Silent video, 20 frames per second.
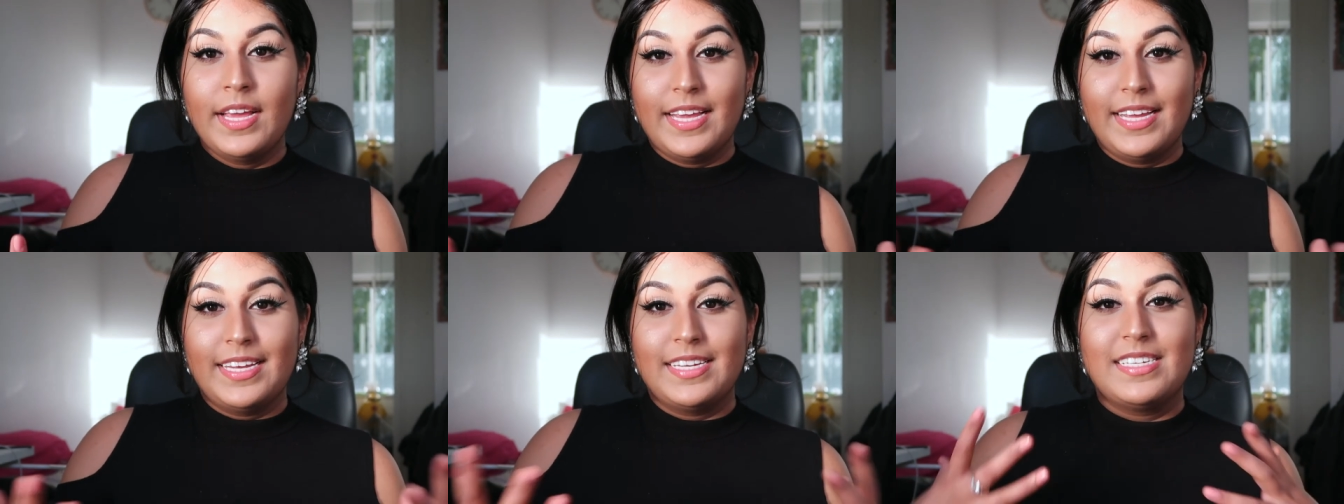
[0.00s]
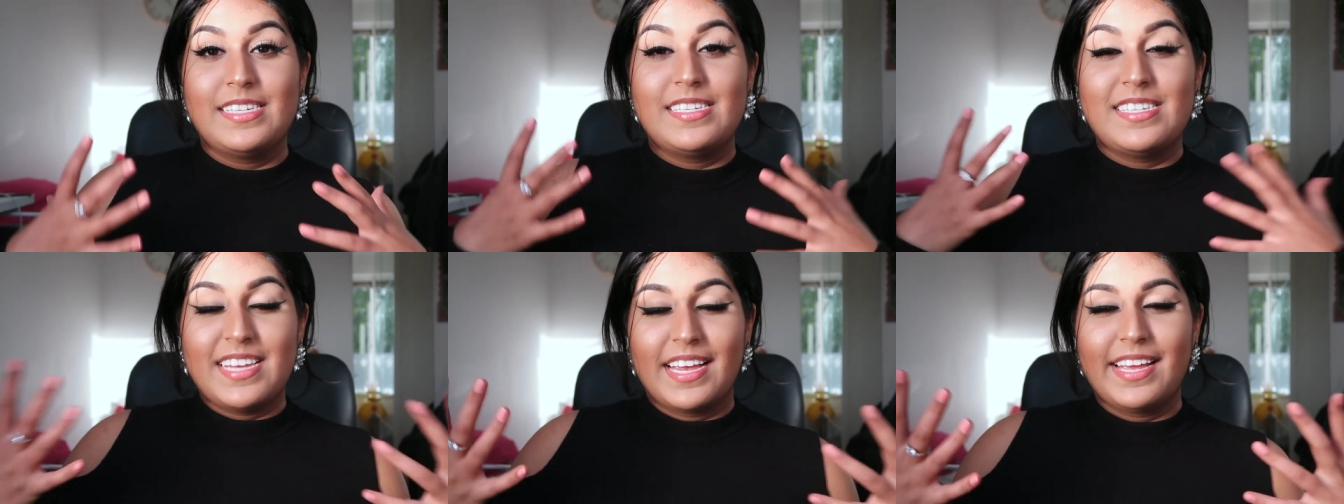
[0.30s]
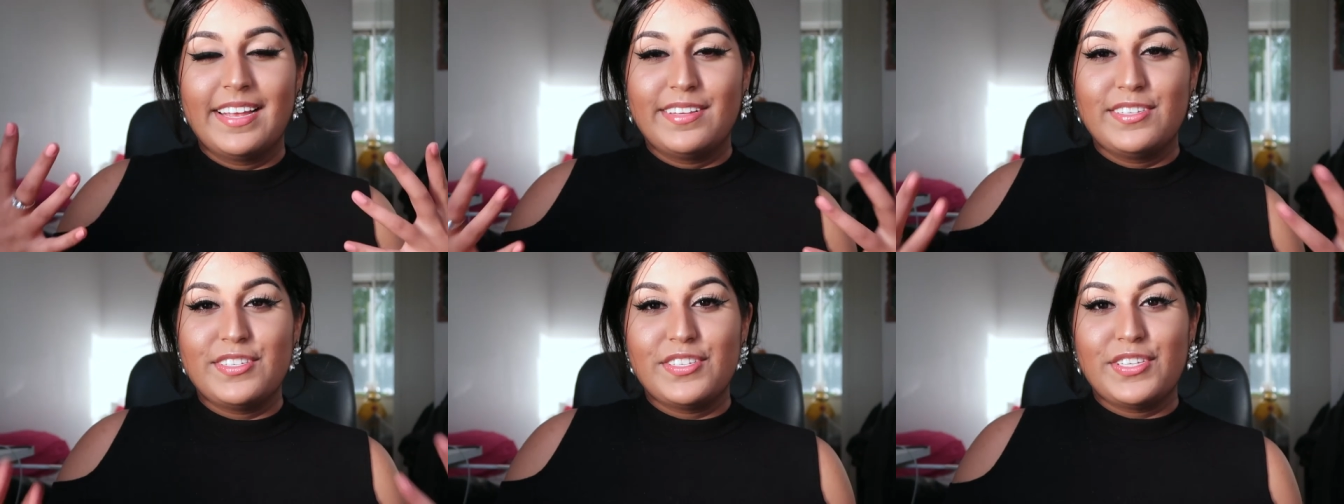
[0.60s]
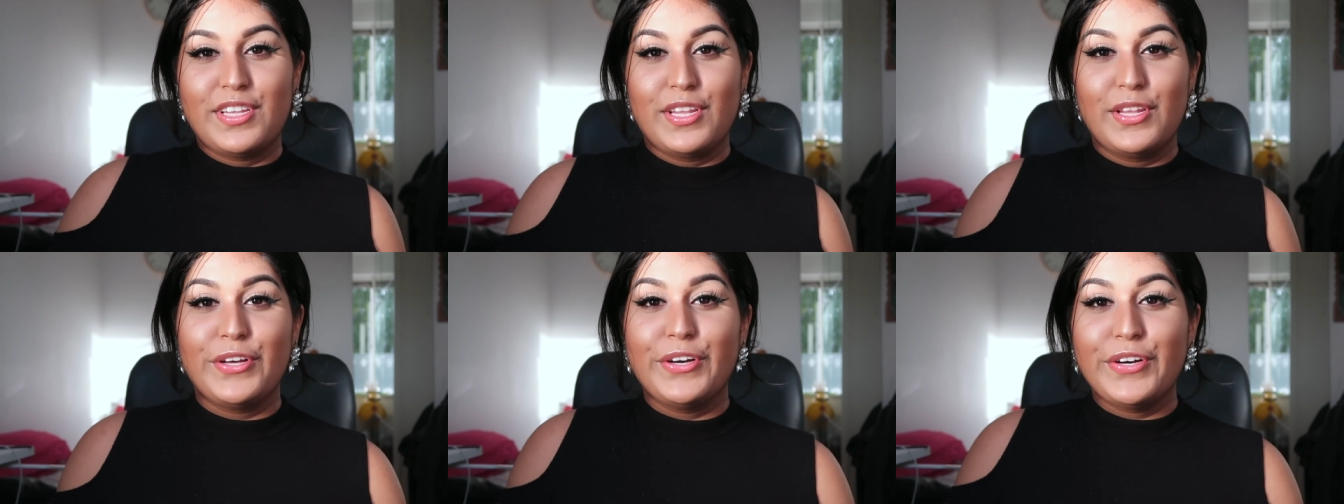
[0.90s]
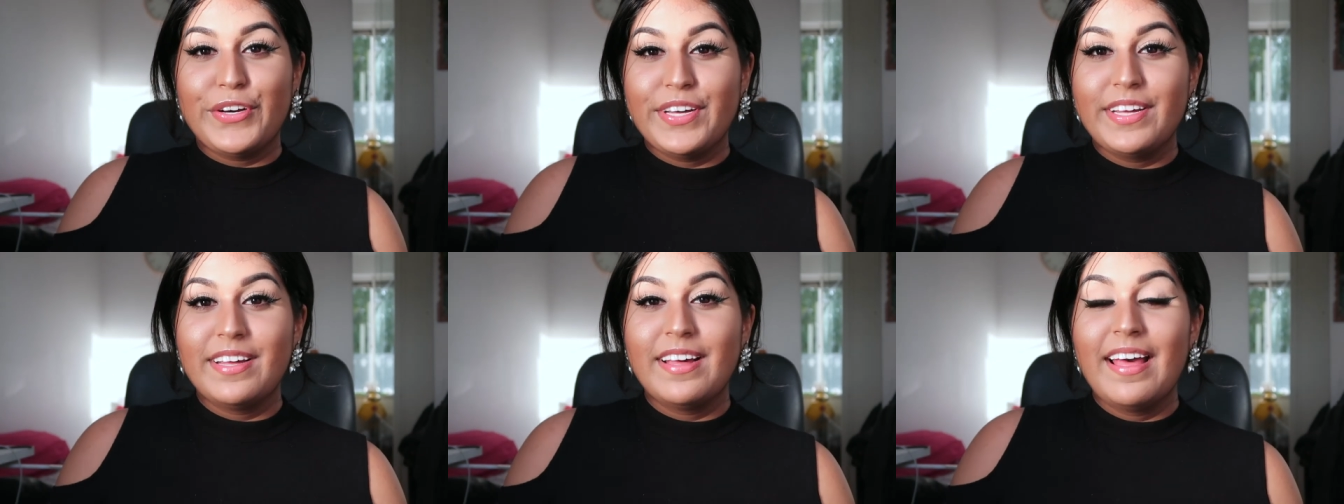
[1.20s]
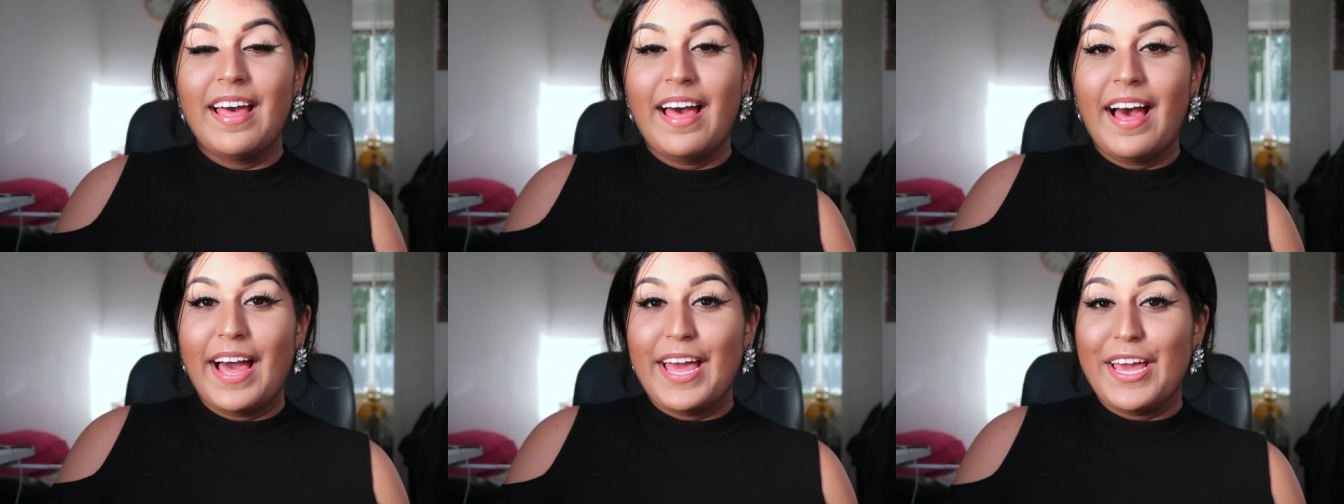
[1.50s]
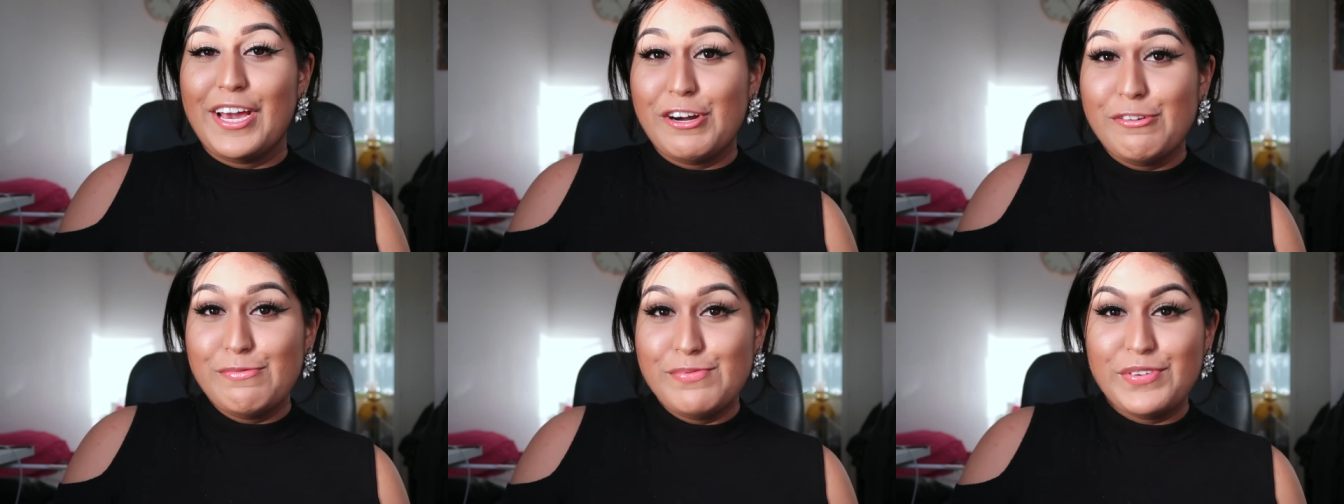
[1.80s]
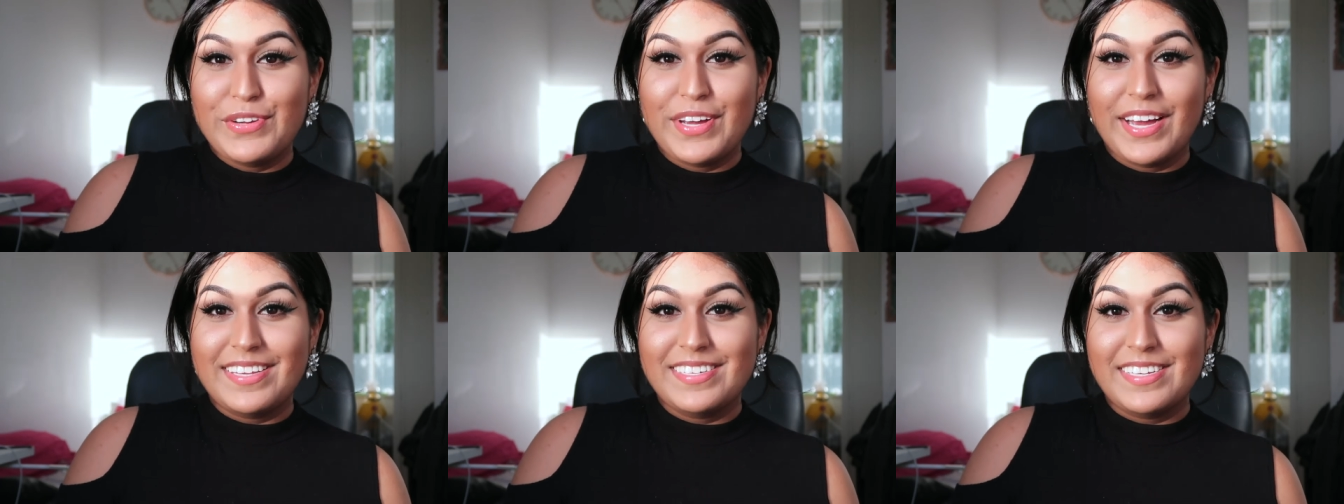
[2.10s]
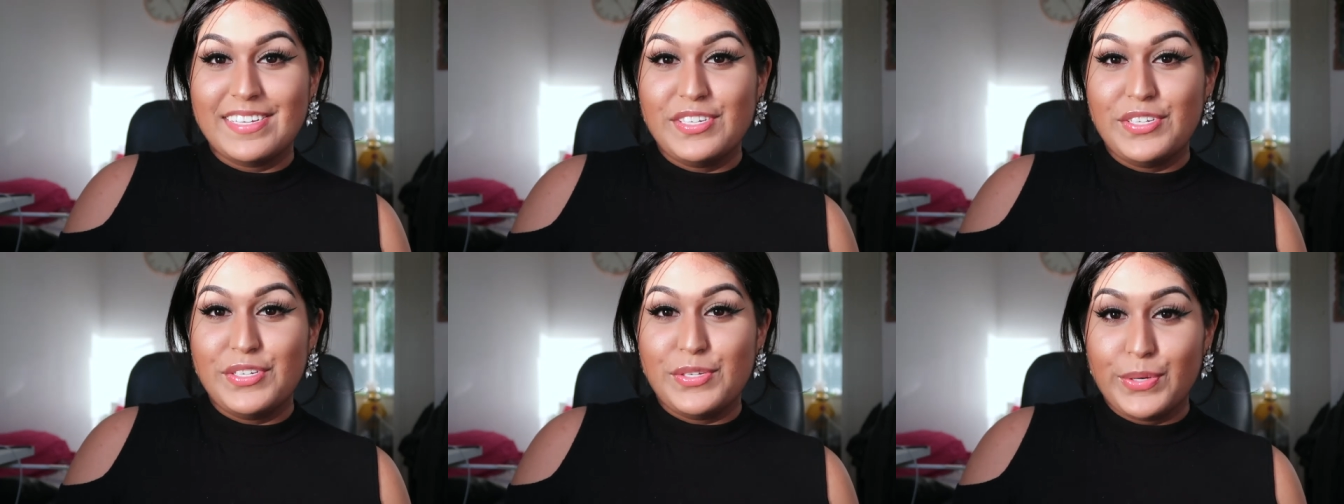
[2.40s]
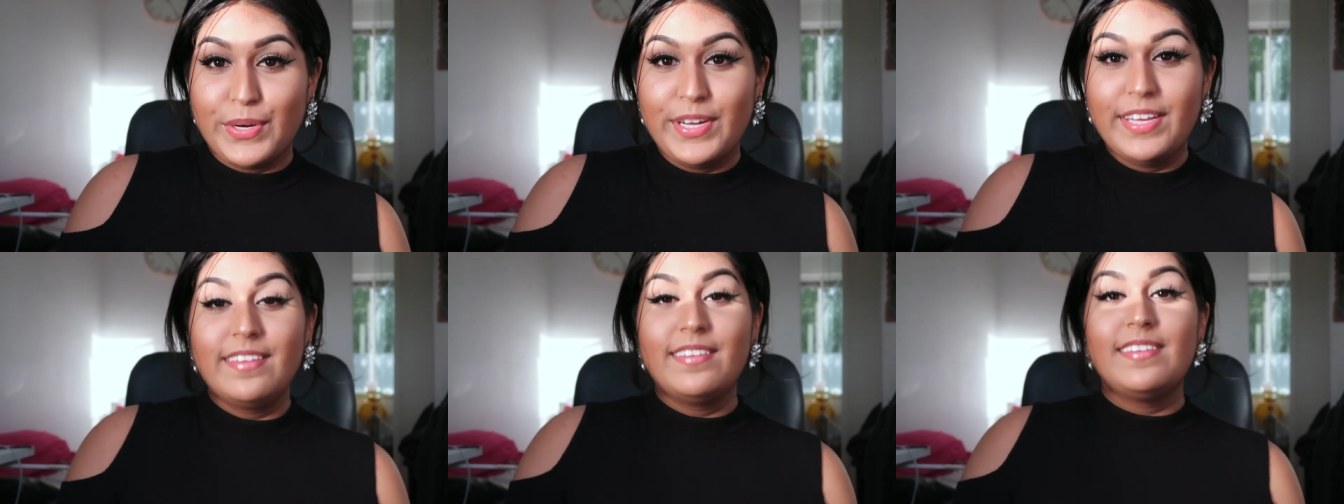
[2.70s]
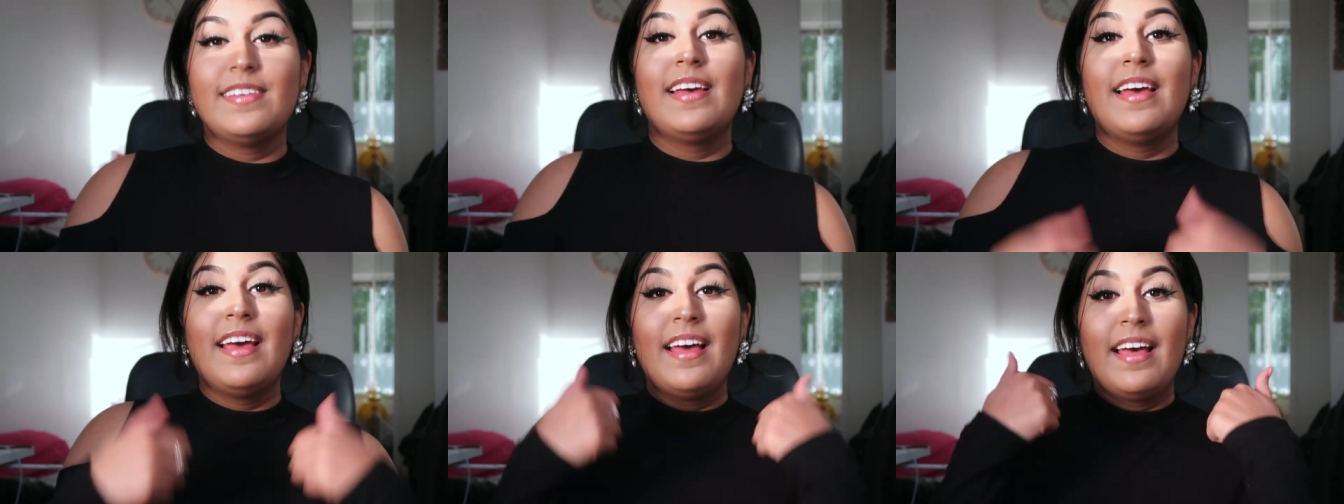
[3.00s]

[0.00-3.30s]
intense look. I hope you guys enjoyed.